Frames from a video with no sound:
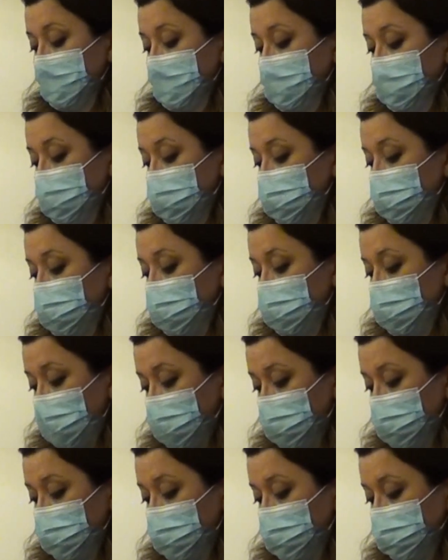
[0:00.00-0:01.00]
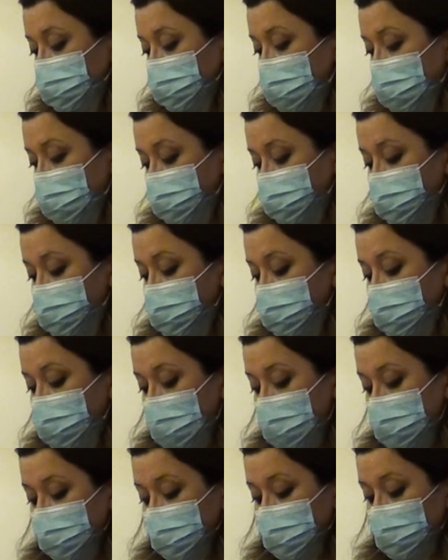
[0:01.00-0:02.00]
including water use management
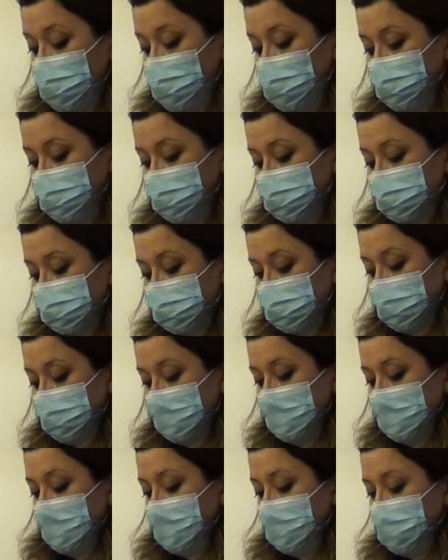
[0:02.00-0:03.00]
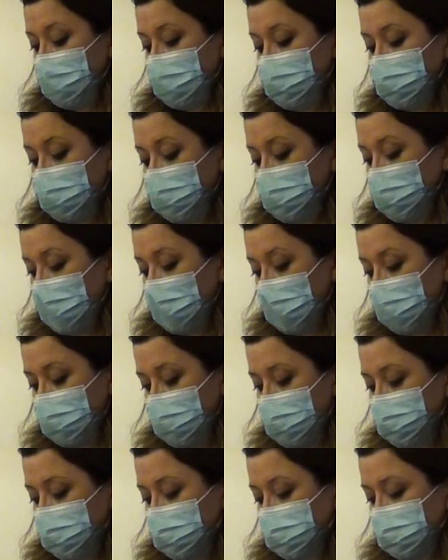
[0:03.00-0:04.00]
plan, the WOMS, the
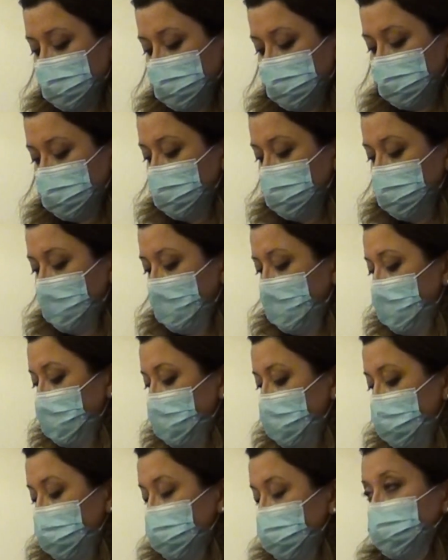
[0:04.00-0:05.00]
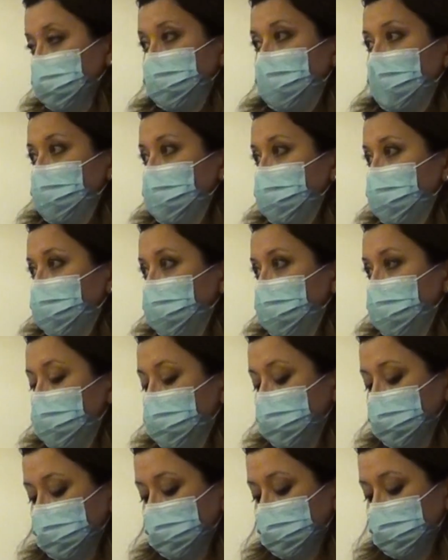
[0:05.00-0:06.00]
IWRMs, and payment for
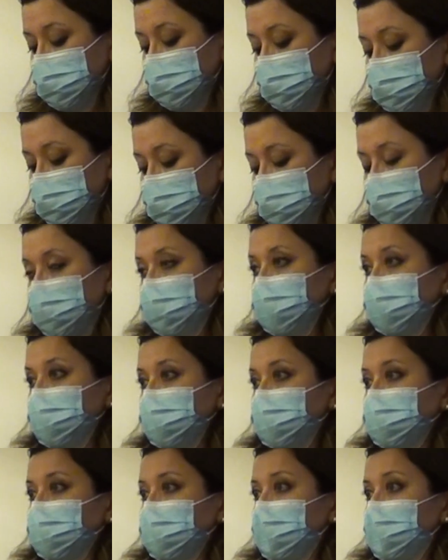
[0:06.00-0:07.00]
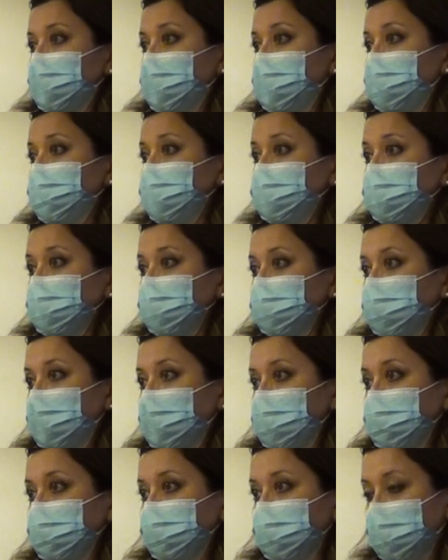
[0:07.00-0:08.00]
ecosystem service business
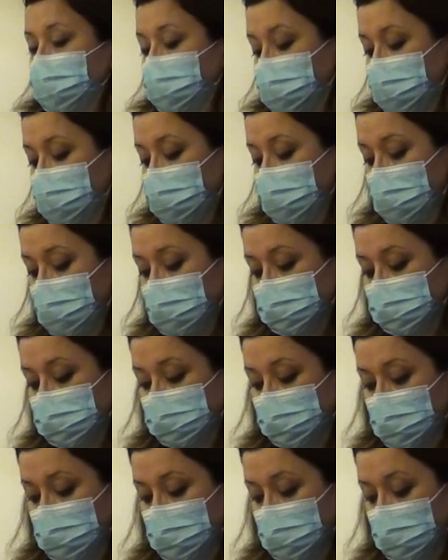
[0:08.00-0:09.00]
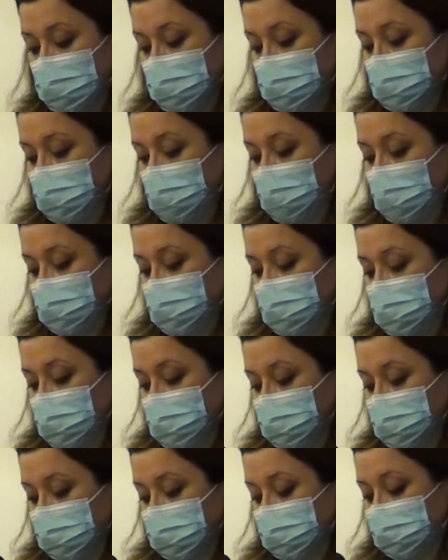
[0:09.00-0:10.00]
plans, so the PES. So we're looking at all of
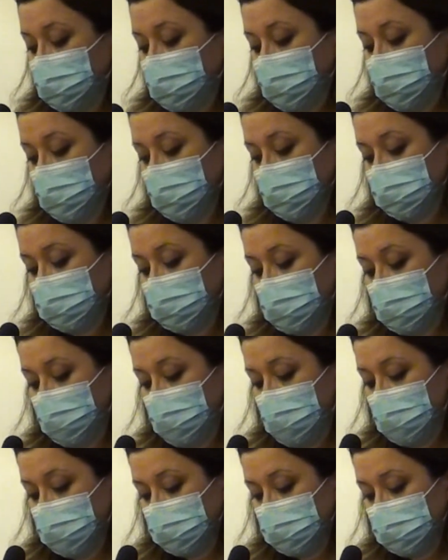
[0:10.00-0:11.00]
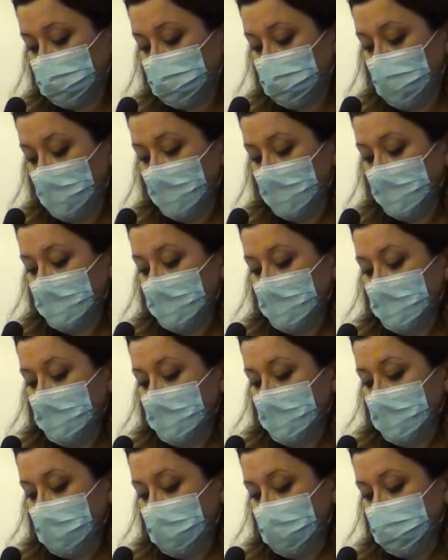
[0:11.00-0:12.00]
these as tools that we can,
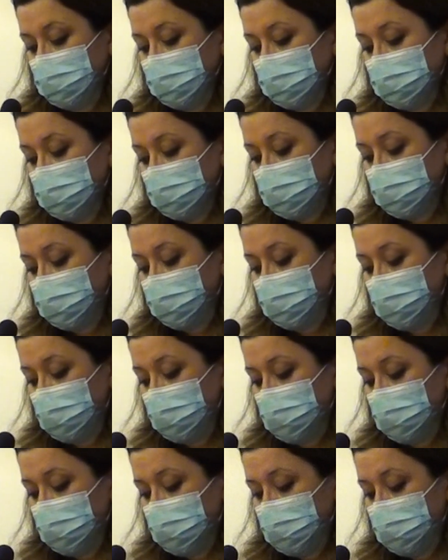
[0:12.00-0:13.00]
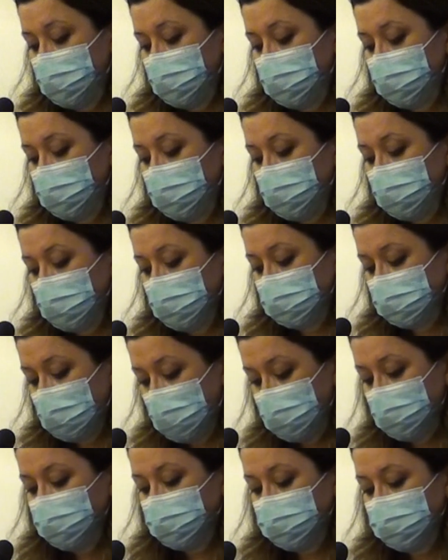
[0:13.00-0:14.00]
and
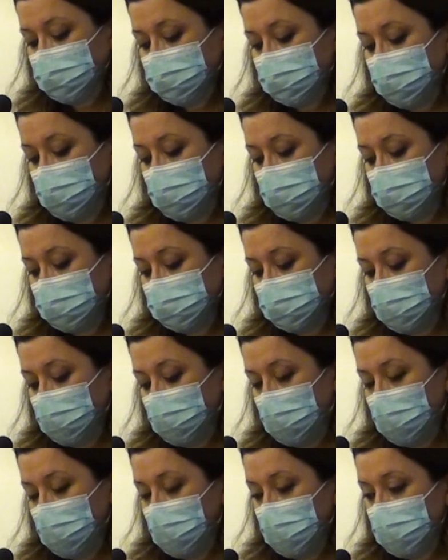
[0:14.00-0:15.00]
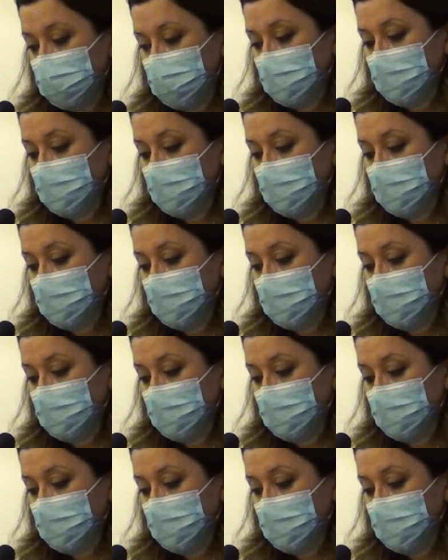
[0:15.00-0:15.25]
establishments that we can support.